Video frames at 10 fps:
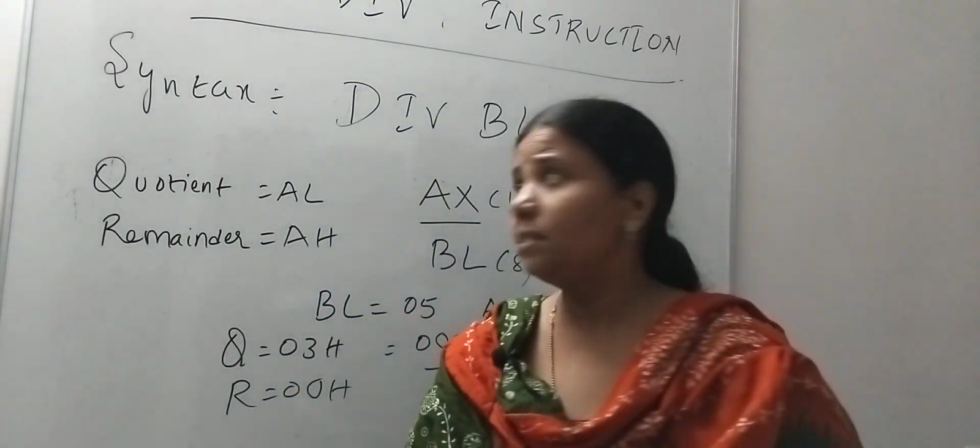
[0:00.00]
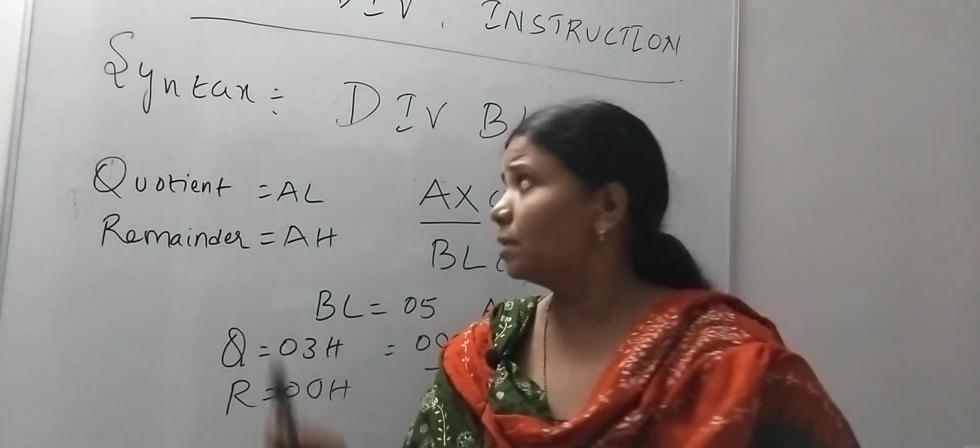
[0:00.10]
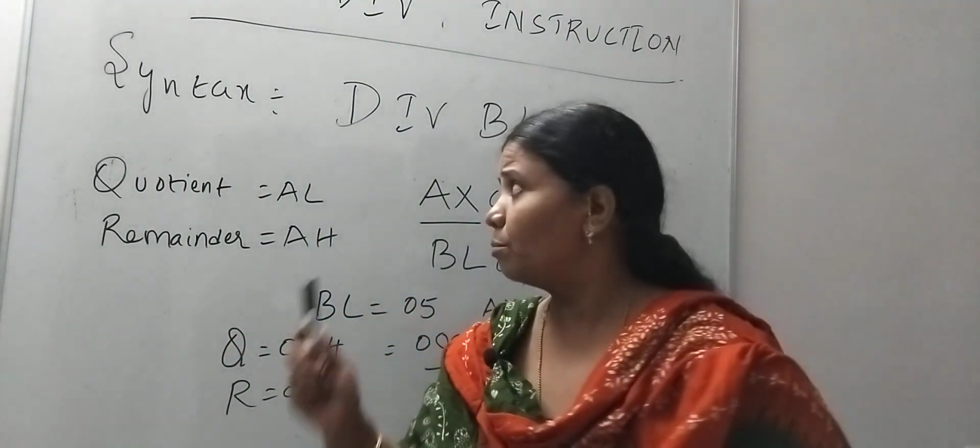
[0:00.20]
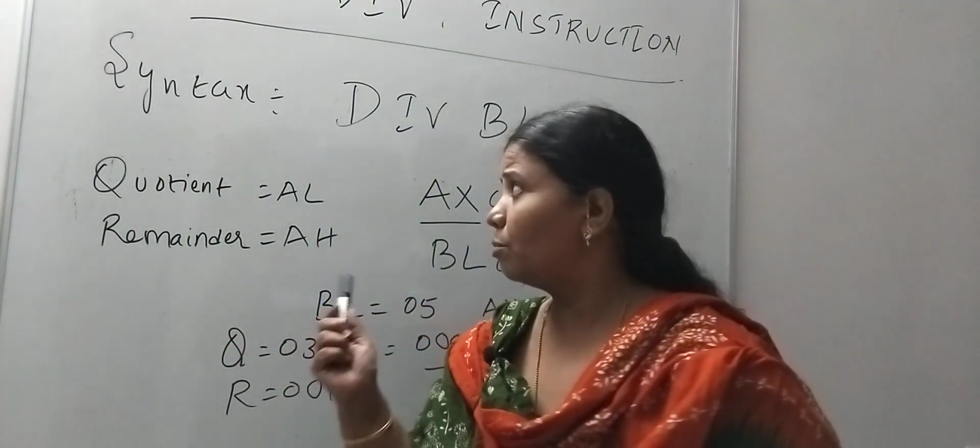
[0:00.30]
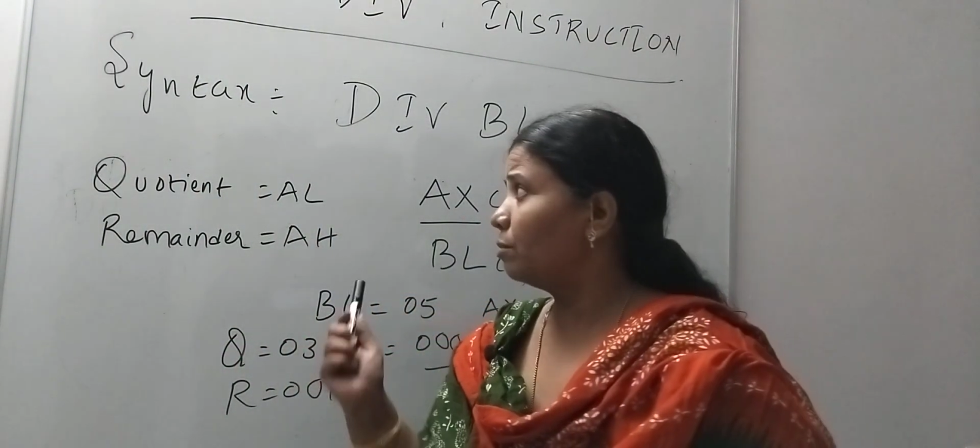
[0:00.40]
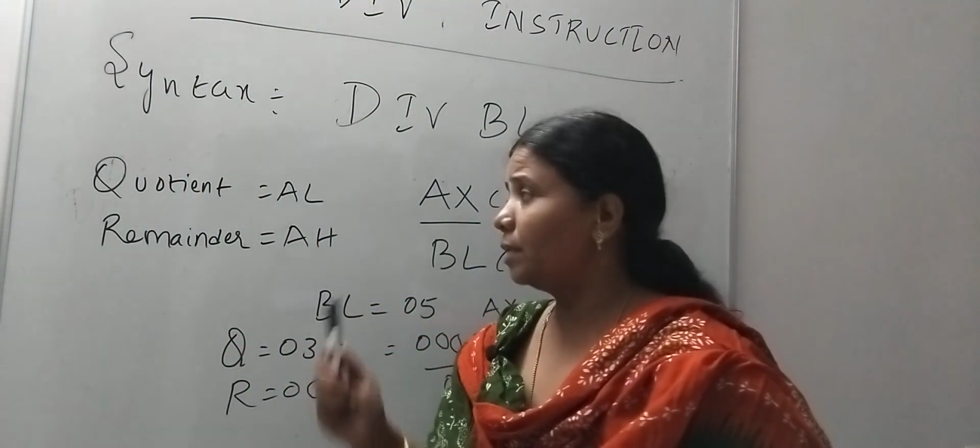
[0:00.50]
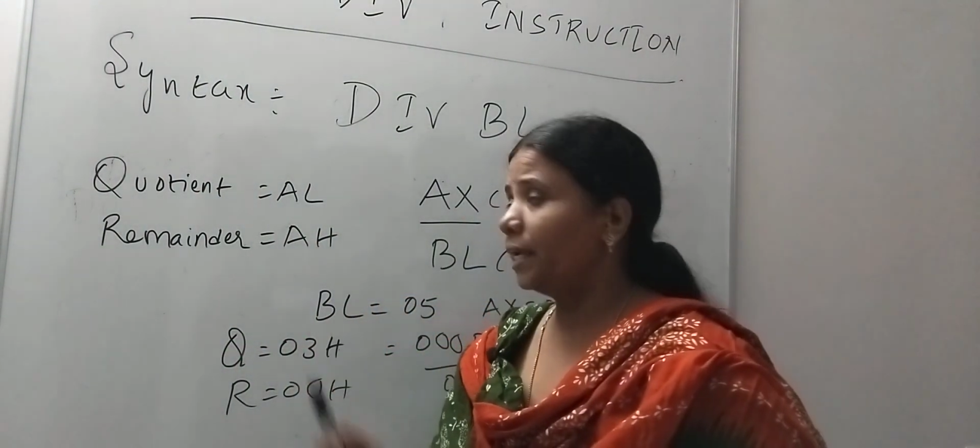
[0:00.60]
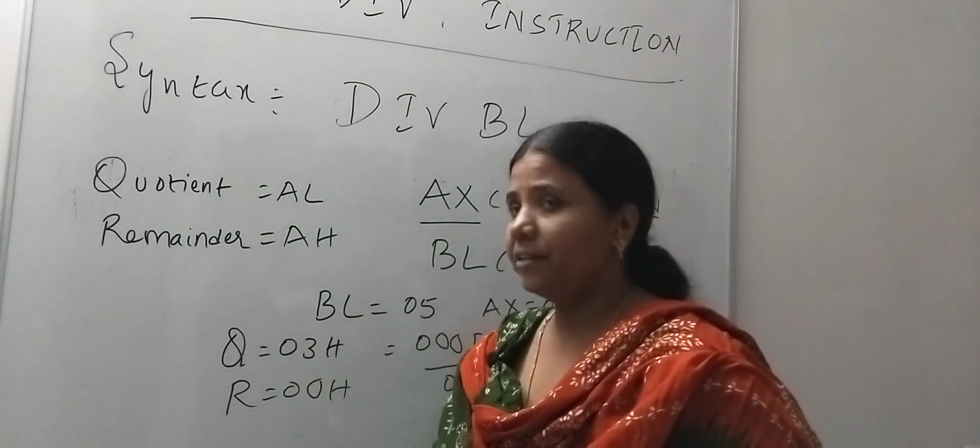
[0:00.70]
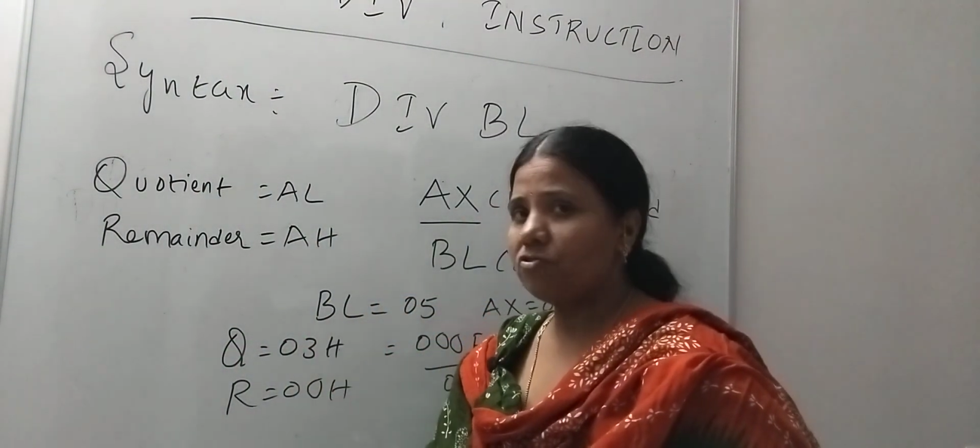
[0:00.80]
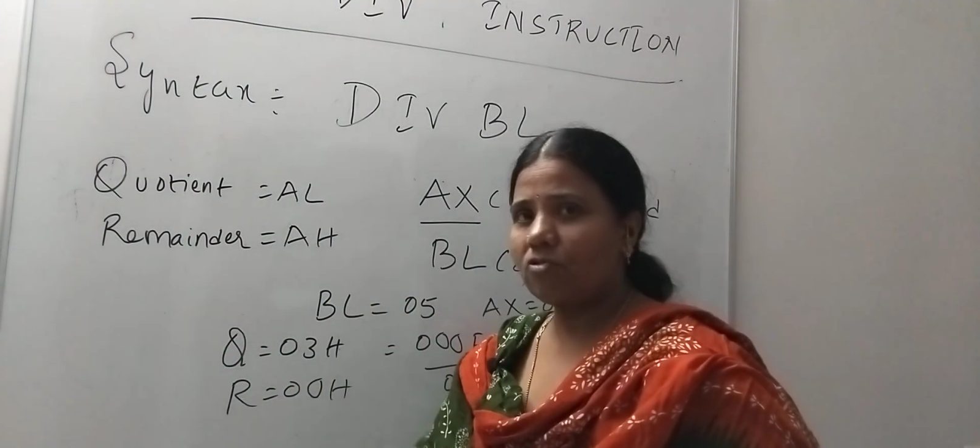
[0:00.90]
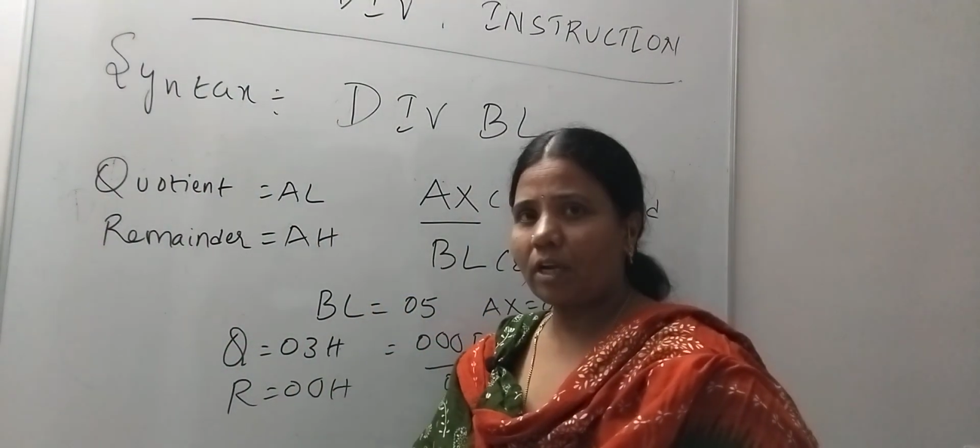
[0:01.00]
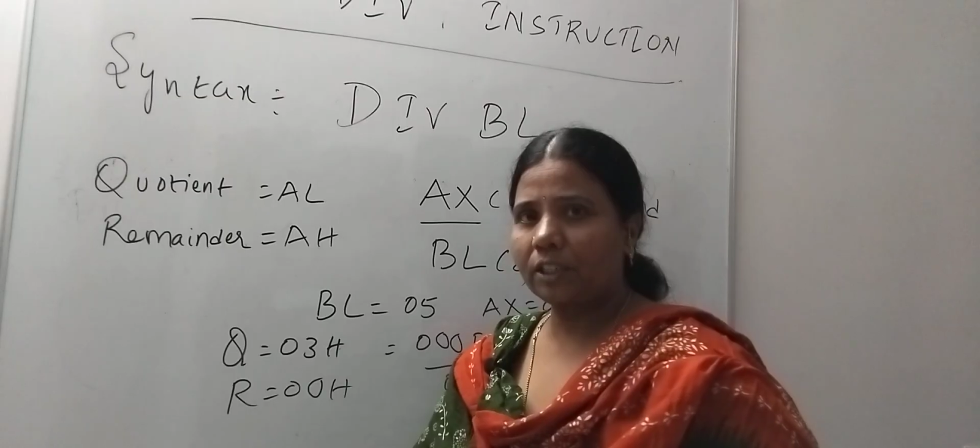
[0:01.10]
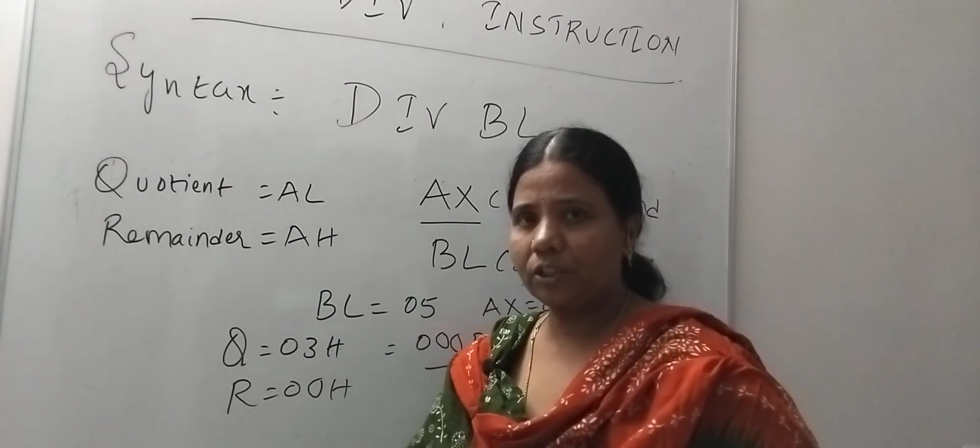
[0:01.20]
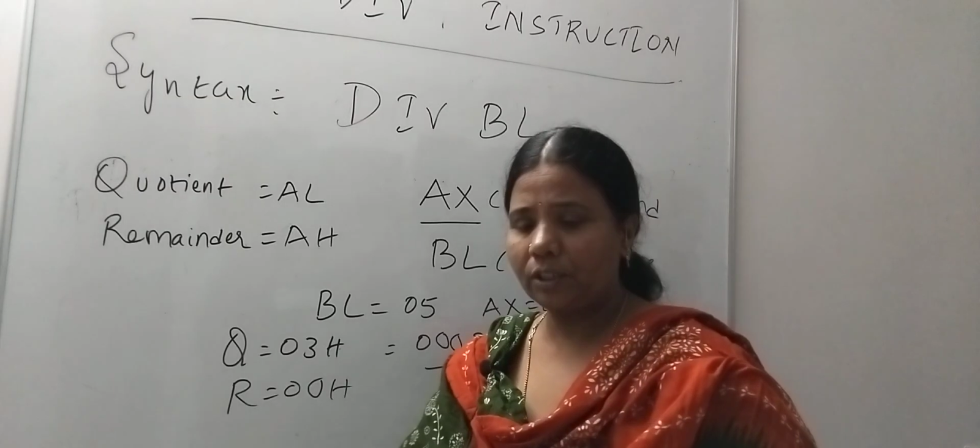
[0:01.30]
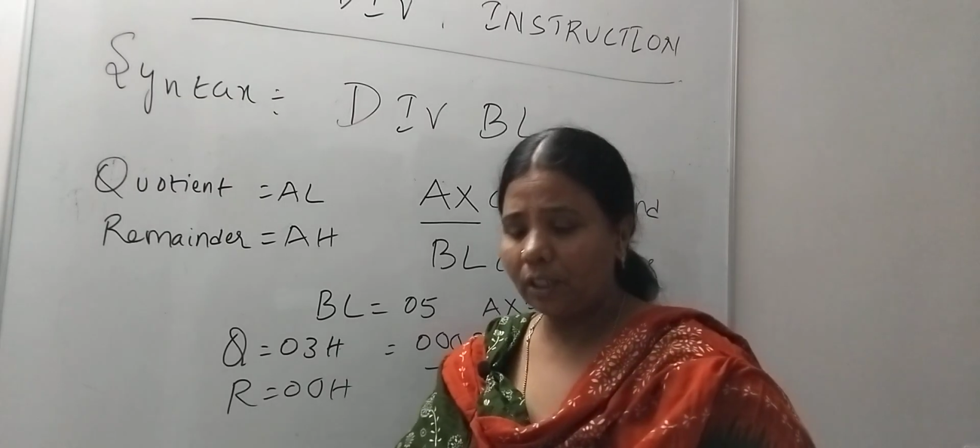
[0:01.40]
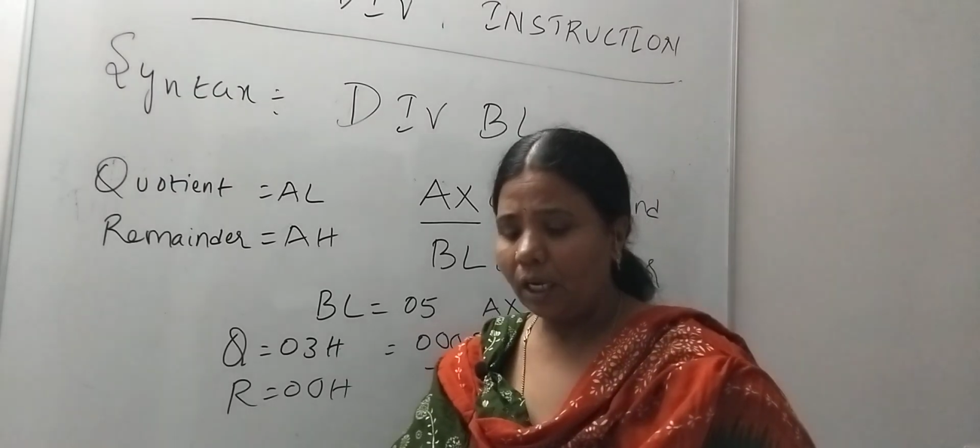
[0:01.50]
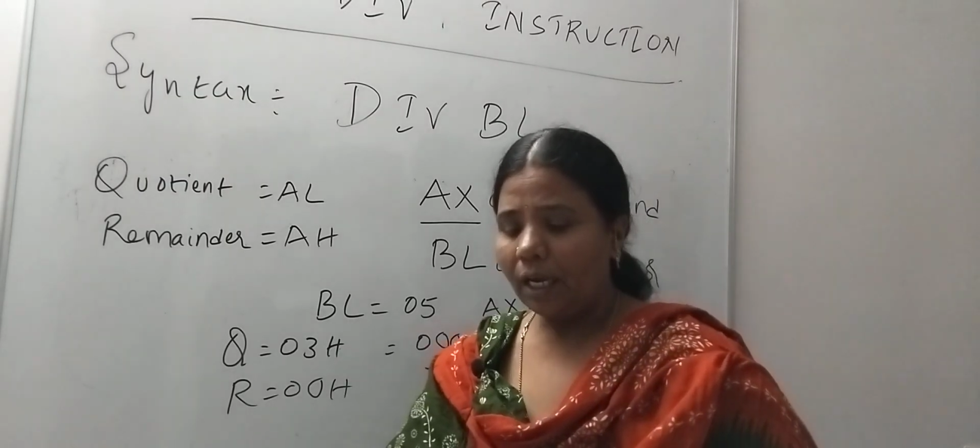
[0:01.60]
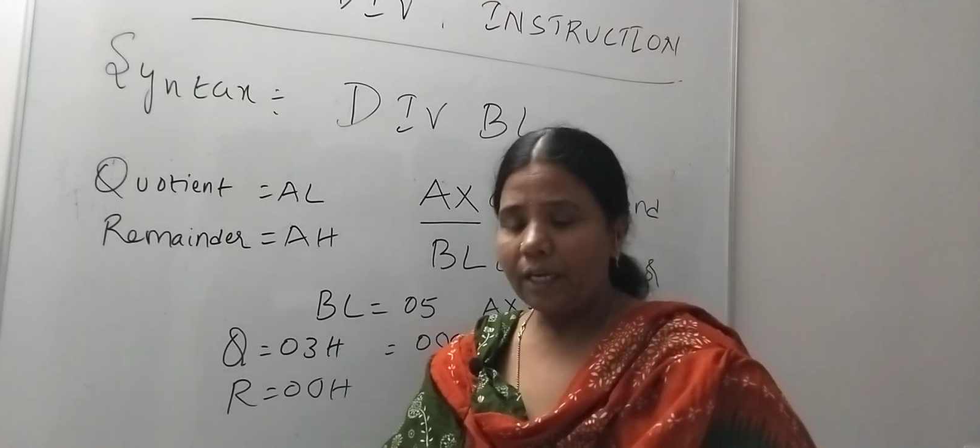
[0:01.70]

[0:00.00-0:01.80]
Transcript: about the instruction.